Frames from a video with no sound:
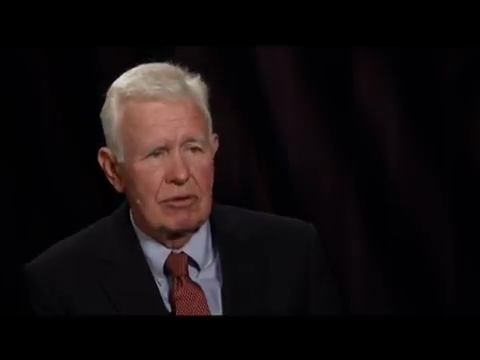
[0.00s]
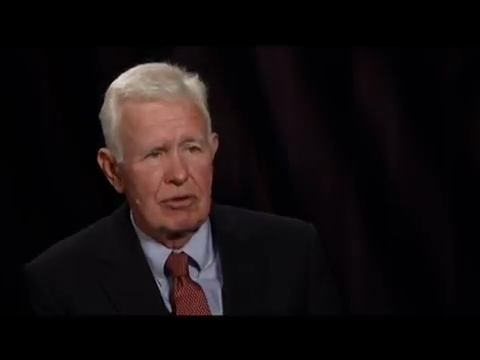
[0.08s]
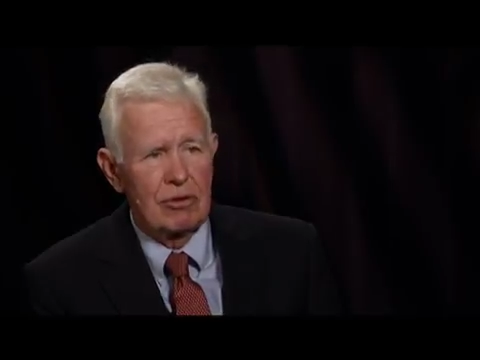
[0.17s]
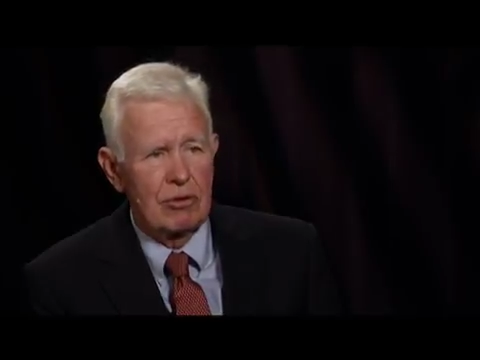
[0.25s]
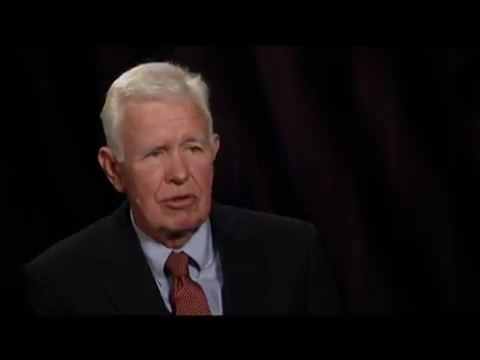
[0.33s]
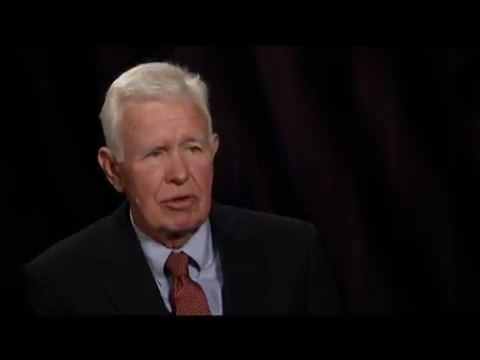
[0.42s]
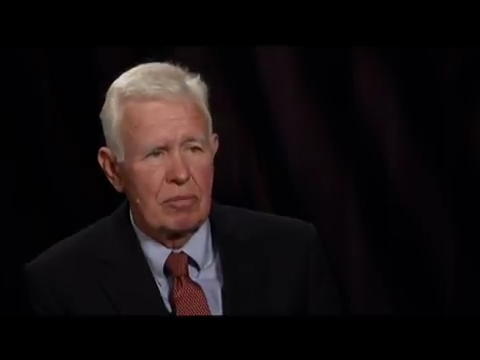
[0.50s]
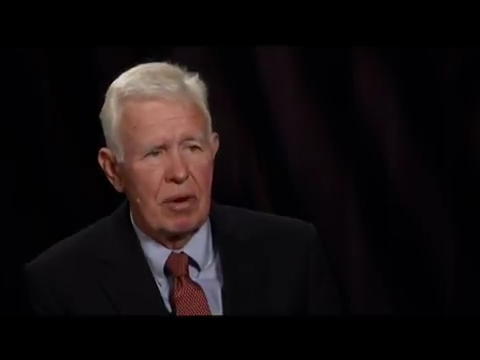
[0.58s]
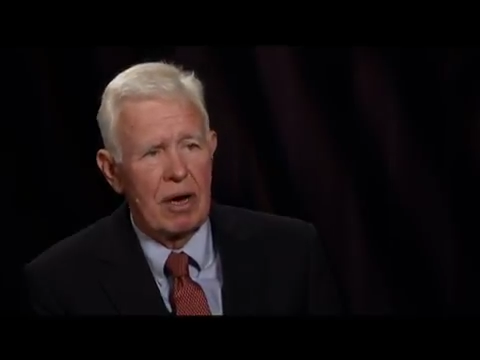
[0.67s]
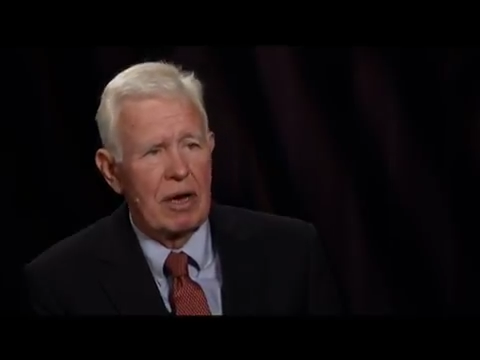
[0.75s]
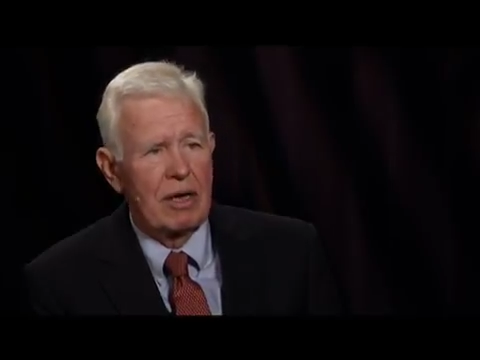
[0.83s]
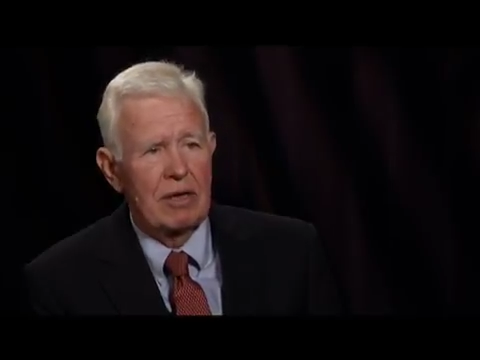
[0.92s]
Jersey
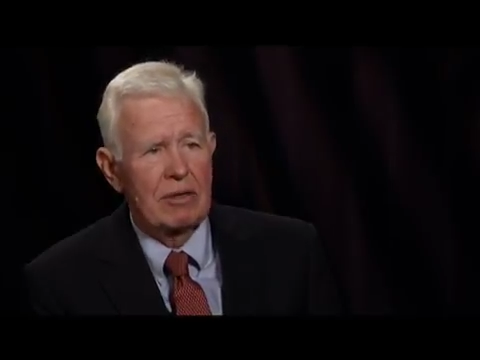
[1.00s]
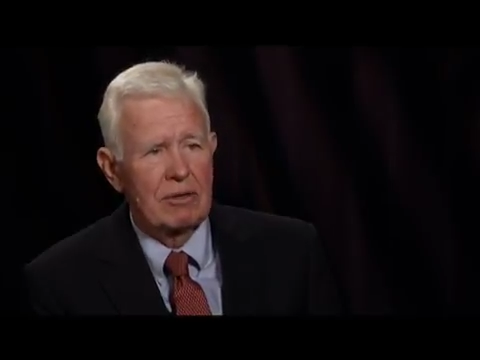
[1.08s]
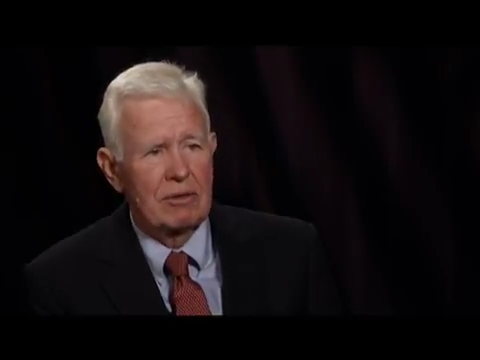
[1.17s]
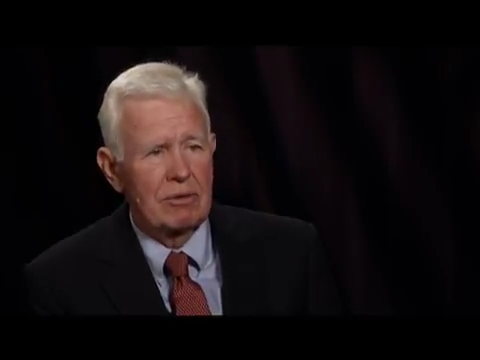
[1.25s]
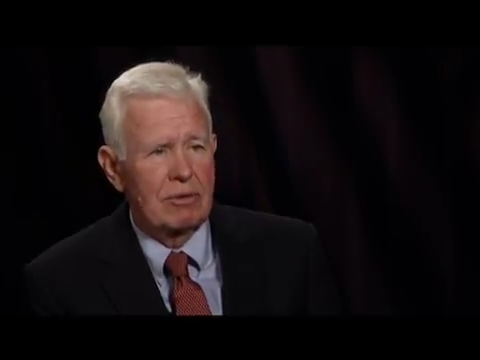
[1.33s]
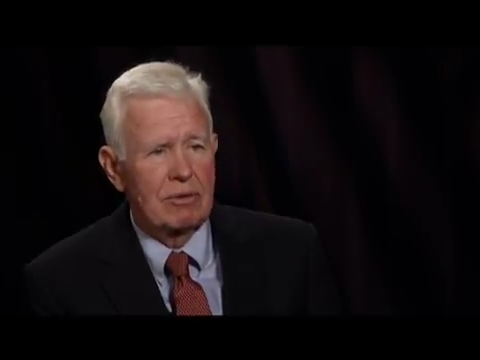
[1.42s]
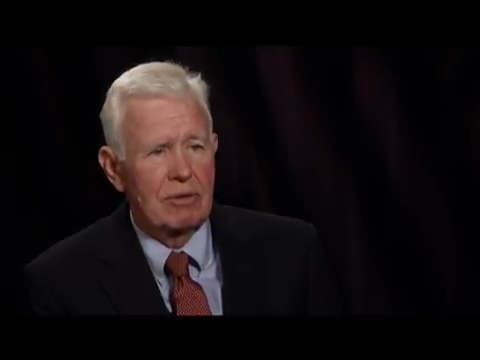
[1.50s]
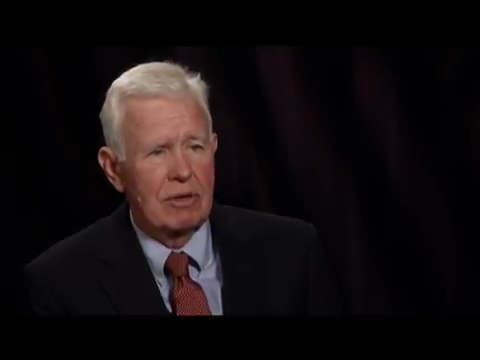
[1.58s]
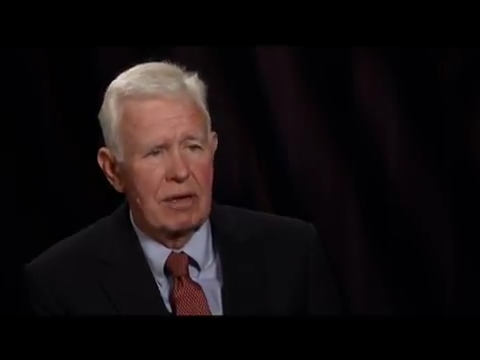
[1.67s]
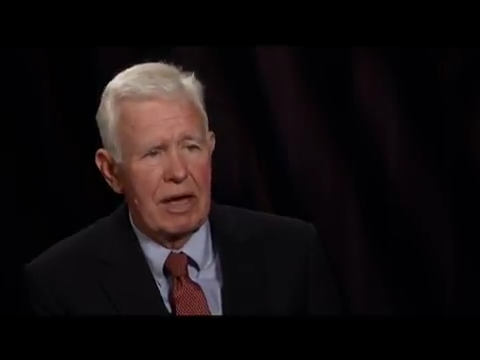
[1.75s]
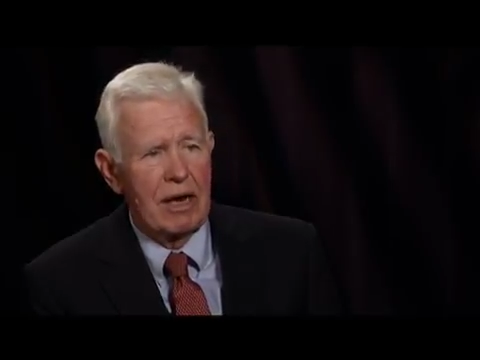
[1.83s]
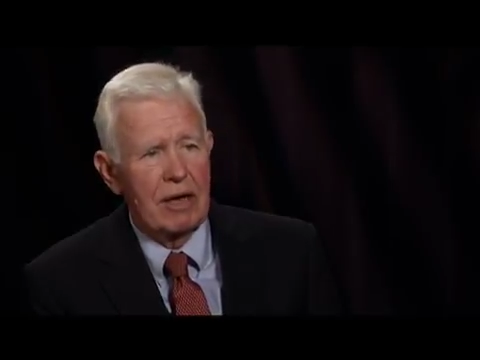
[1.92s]
Pines or the
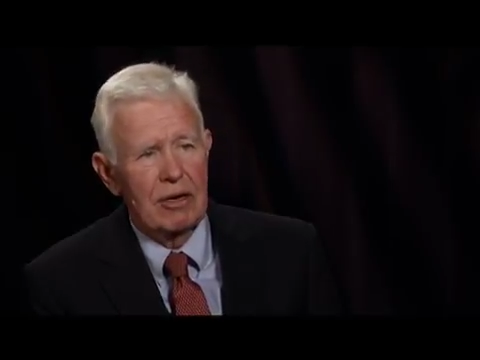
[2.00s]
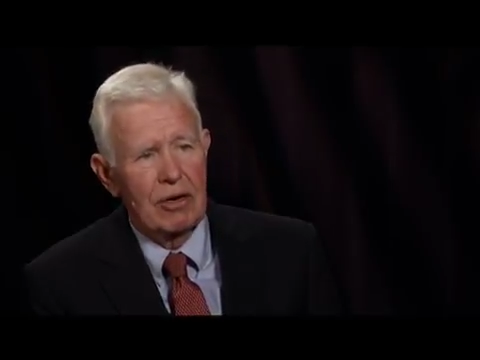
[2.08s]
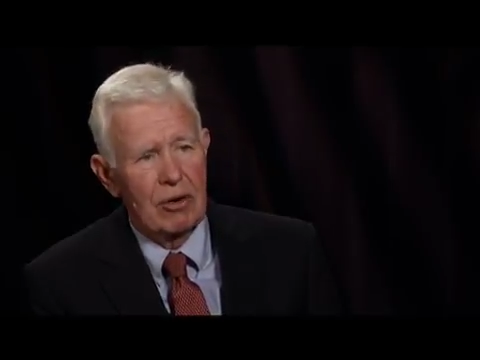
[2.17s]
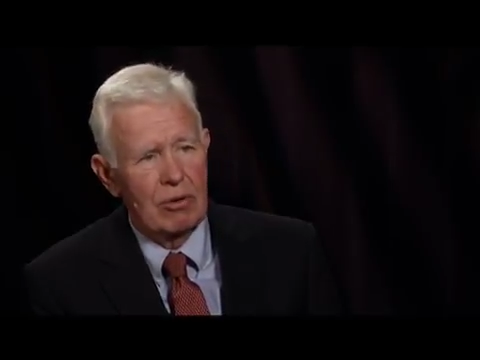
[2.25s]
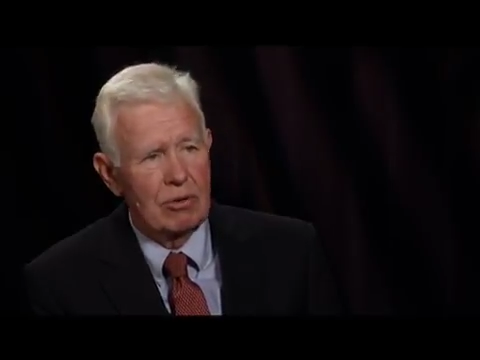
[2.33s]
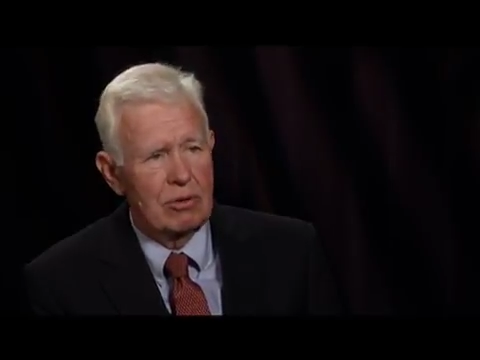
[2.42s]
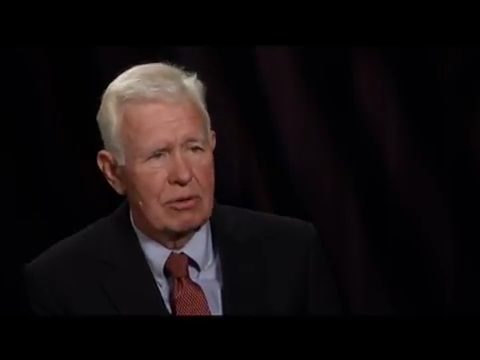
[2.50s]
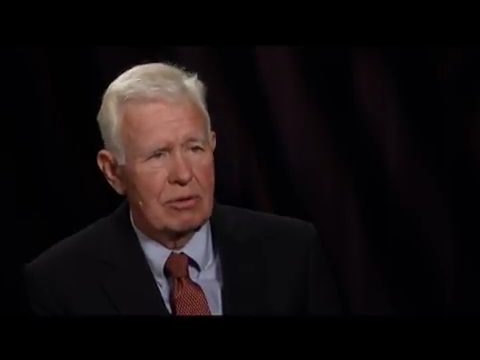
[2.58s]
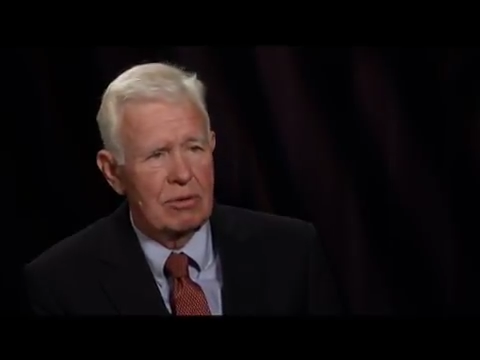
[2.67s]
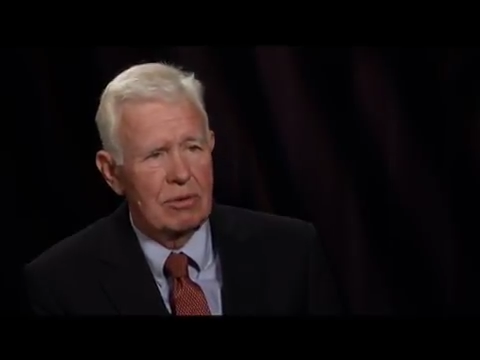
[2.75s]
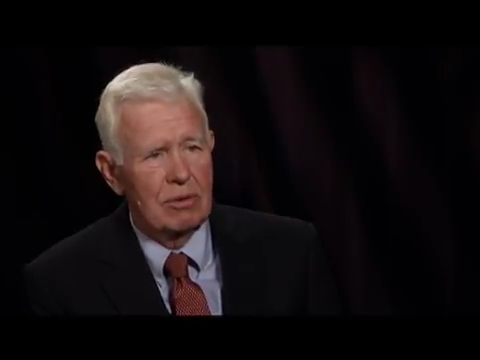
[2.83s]
Atlantic Coast,